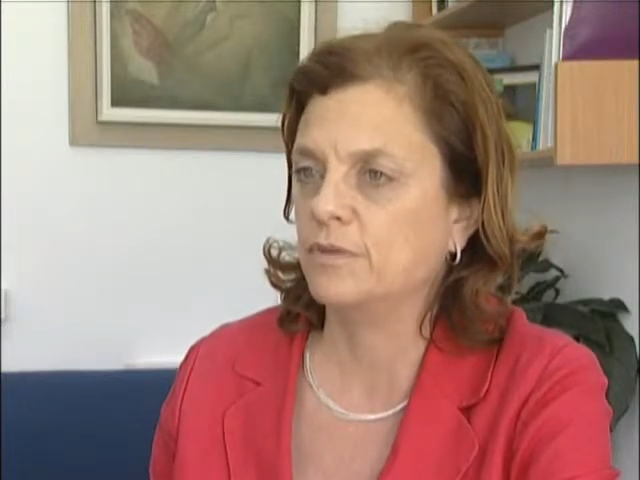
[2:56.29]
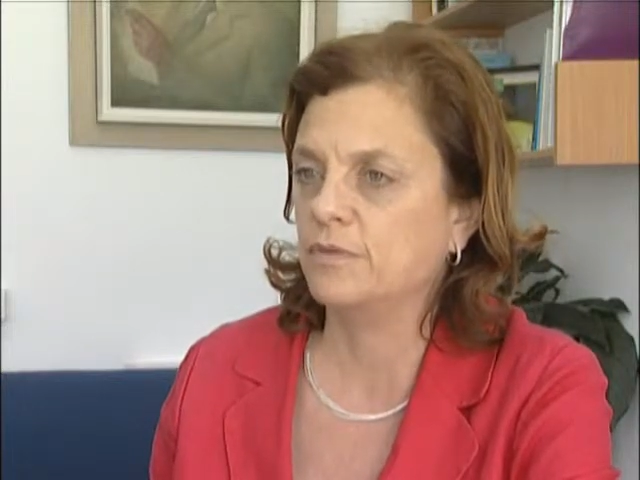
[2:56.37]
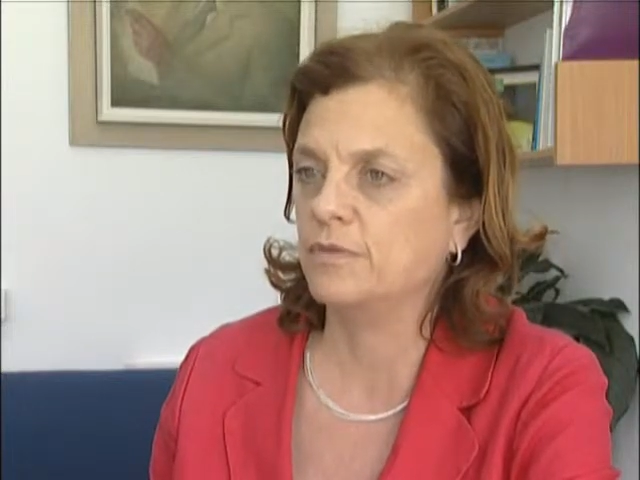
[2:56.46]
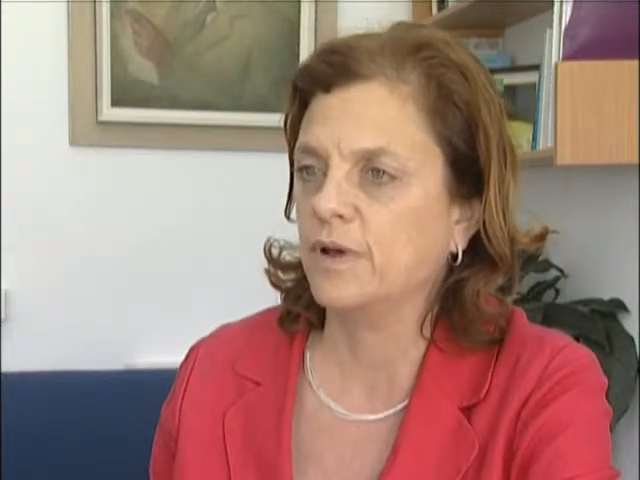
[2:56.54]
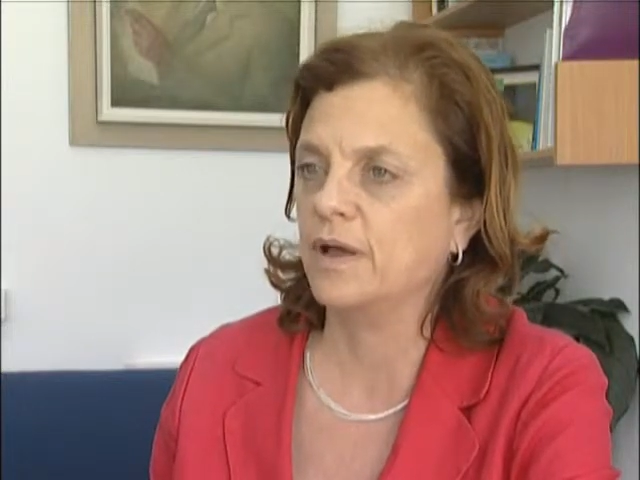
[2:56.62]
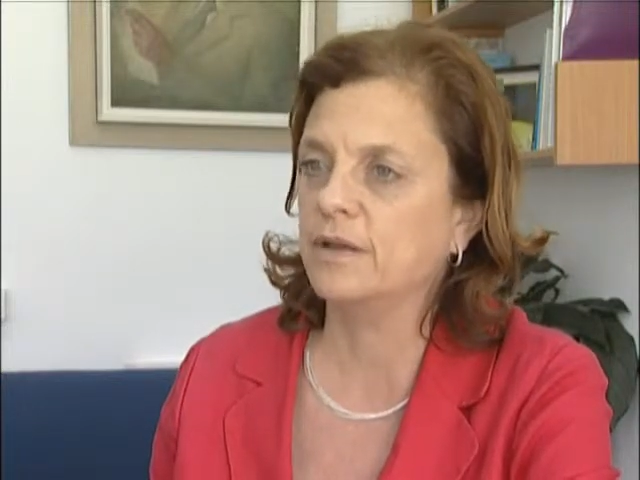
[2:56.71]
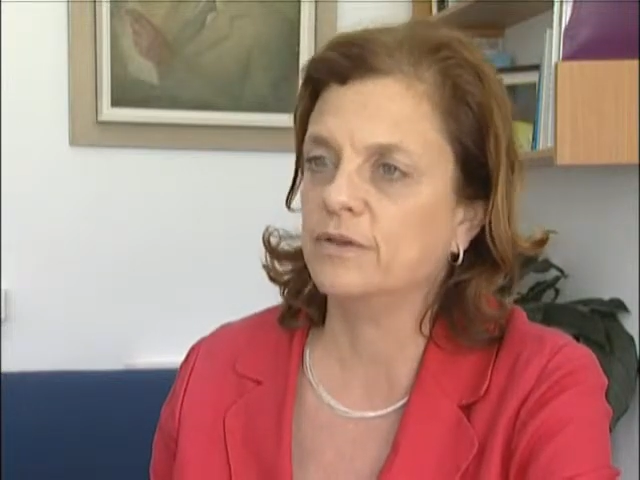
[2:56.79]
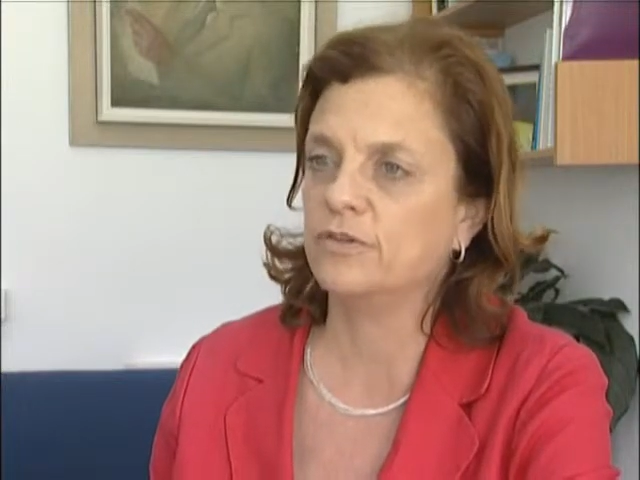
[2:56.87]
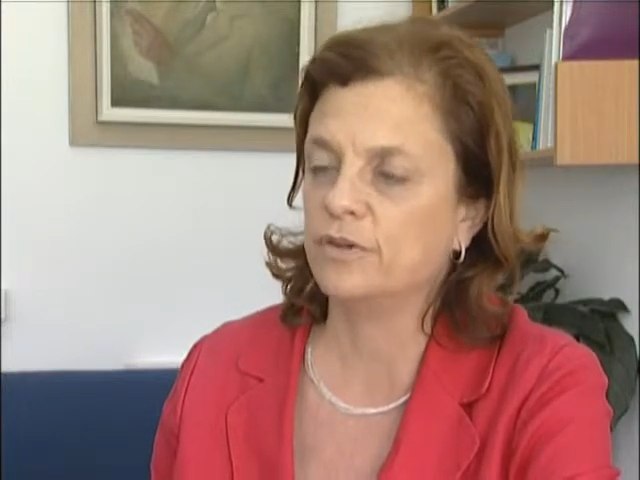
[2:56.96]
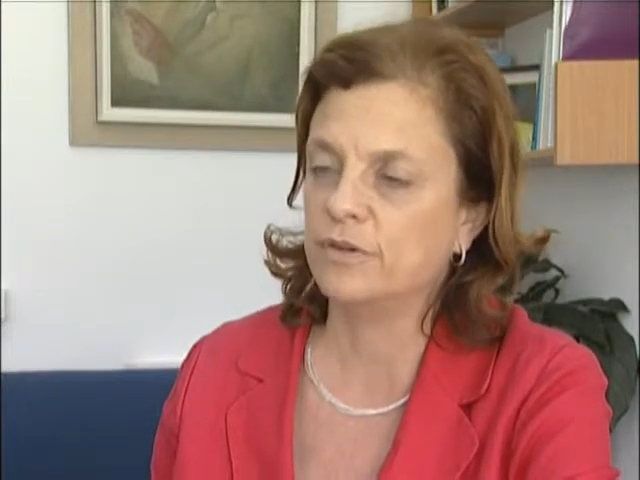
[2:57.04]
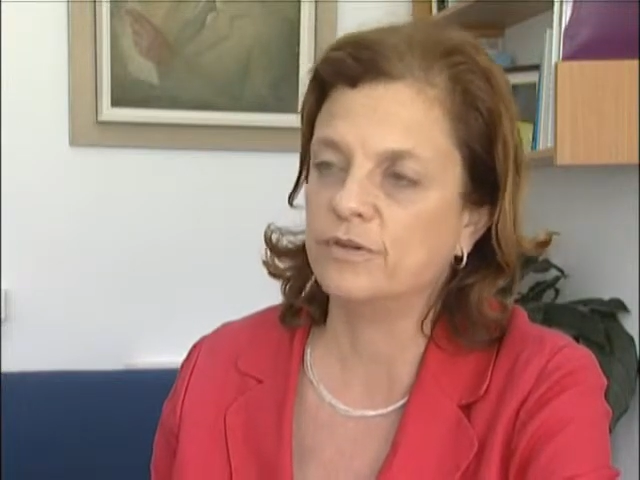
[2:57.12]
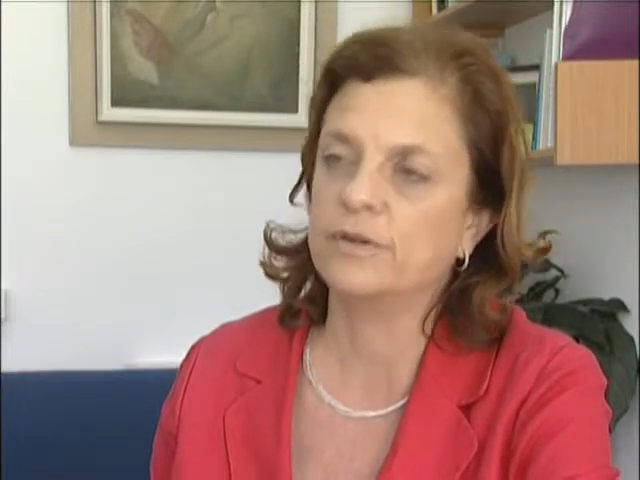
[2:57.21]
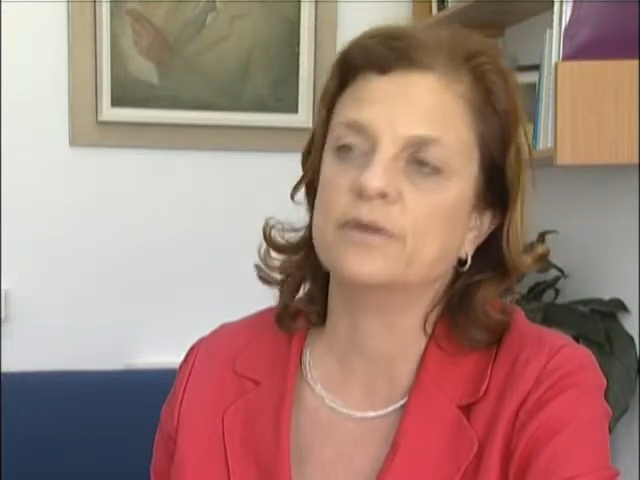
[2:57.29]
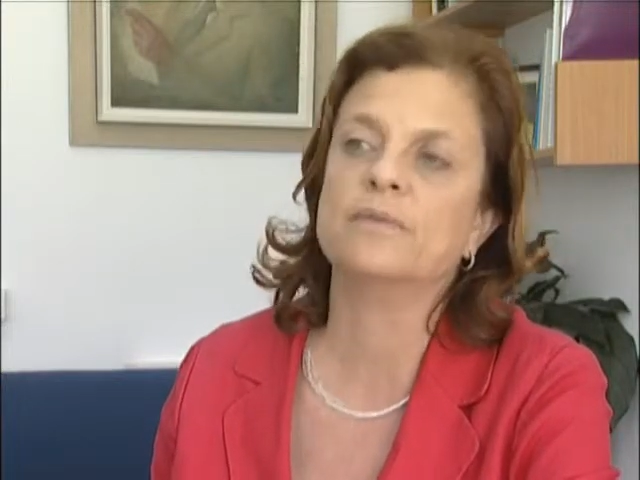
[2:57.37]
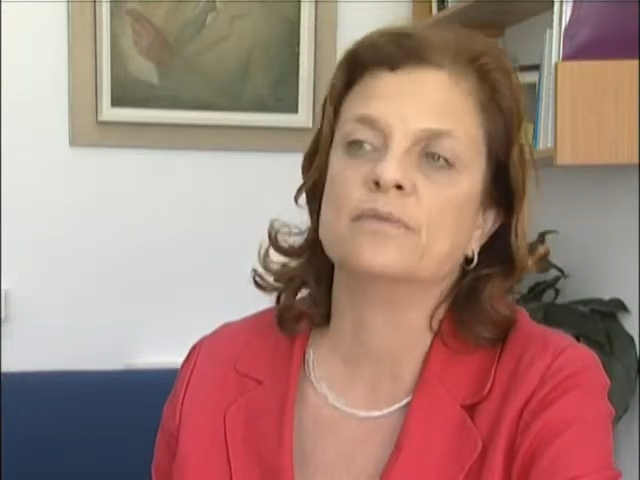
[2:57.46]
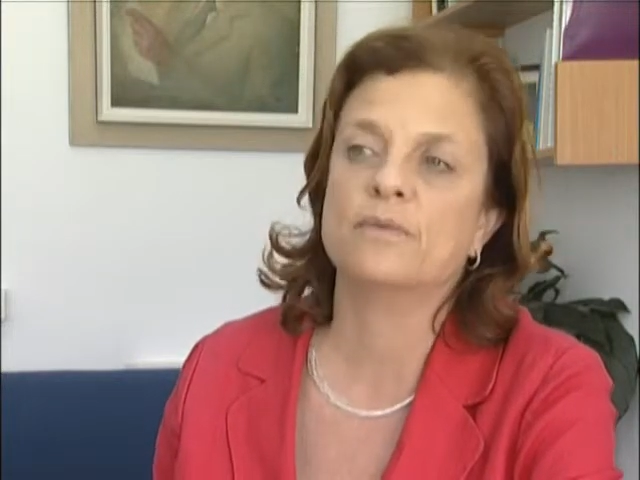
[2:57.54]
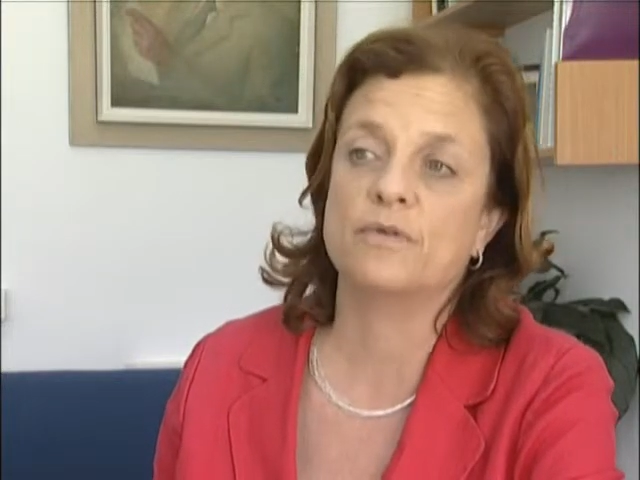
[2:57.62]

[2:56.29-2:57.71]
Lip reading: of other children,